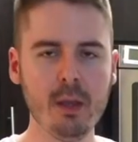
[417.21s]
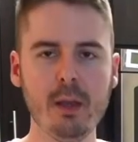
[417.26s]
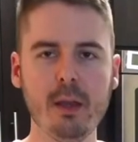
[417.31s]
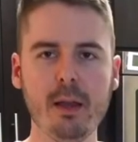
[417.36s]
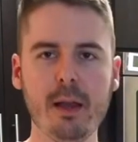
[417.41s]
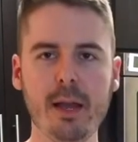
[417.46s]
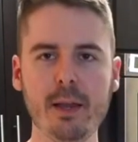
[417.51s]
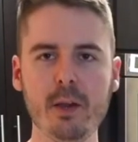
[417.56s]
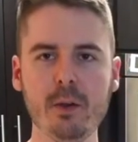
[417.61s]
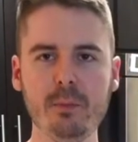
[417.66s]
I
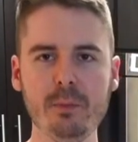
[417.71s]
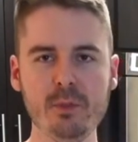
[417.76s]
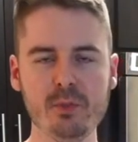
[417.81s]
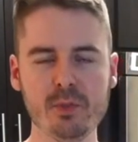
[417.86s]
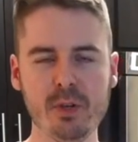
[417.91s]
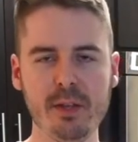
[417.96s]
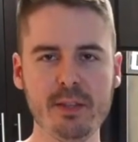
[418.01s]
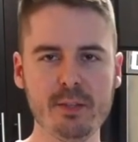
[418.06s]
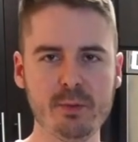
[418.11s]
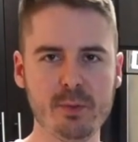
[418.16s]
hope you try
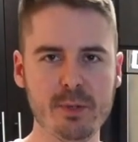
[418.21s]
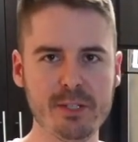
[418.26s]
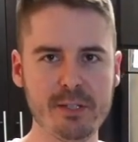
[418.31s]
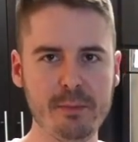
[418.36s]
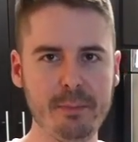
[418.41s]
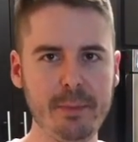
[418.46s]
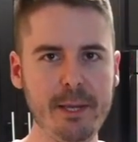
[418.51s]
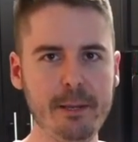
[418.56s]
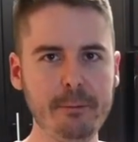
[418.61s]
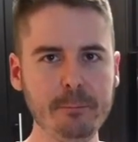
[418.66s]
this
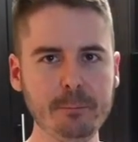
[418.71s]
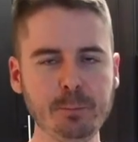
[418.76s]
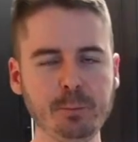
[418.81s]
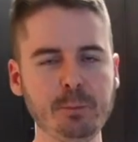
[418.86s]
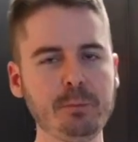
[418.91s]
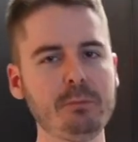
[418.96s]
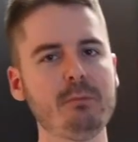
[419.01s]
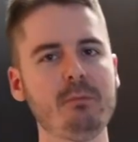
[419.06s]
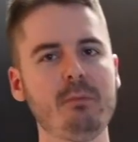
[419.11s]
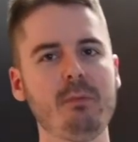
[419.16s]
recipe.
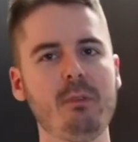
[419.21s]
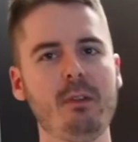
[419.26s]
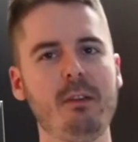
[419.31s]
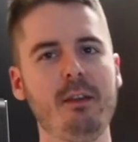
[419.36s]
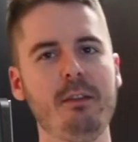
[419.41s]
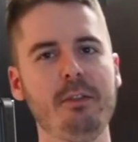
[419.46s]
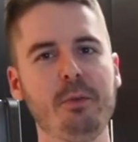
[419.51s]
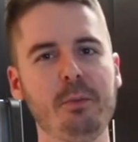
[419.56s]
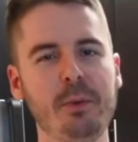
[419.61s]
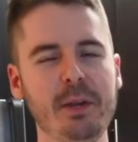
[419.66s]

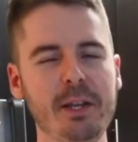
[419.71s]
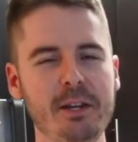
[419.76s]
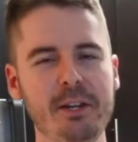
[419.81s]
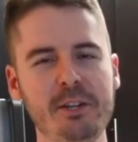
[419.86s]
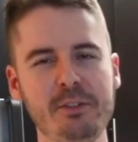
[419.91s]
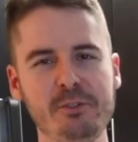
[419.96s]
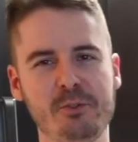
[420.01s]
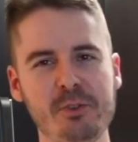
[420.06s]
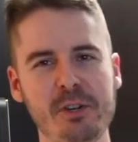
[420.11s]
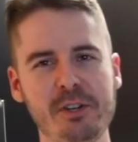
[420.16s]
The written
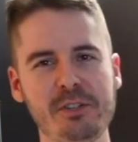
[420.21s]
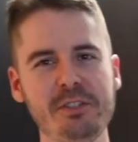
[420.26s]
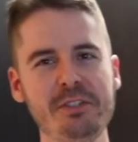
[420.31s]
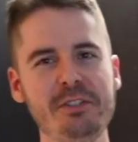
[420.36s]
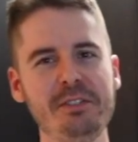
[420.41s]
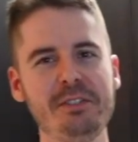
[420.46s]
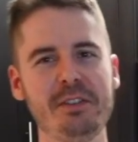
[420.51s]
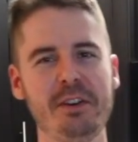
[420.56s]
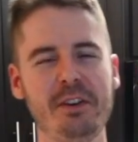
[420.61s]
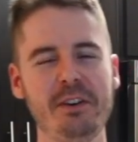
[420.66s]

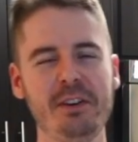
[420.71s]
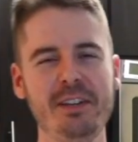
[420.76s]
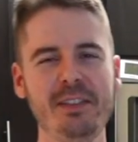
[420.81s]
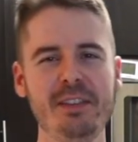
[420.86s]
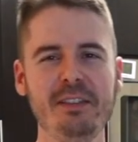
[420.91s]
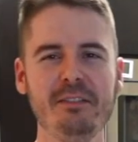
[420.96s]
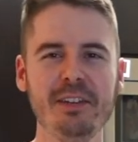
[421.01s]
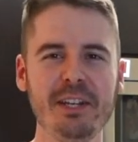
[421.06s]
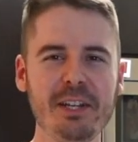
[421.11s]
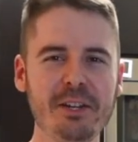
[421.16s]
instructions are in the
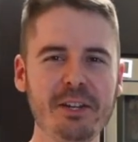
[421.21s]
video